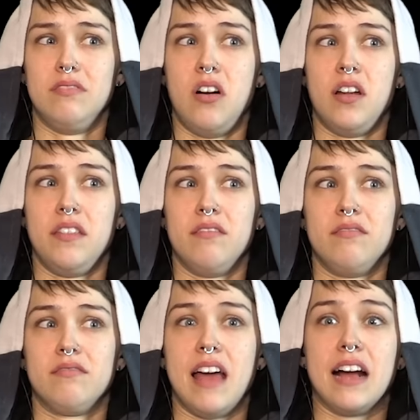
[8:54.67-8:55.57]

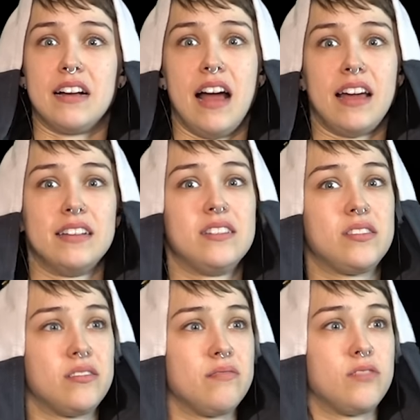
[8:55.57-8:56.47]
on that guy
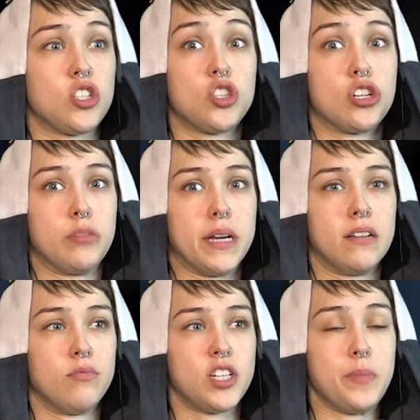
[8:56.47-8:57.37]
is
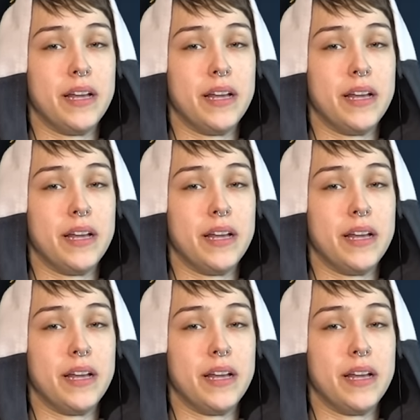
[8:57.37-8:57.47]
disturbing, which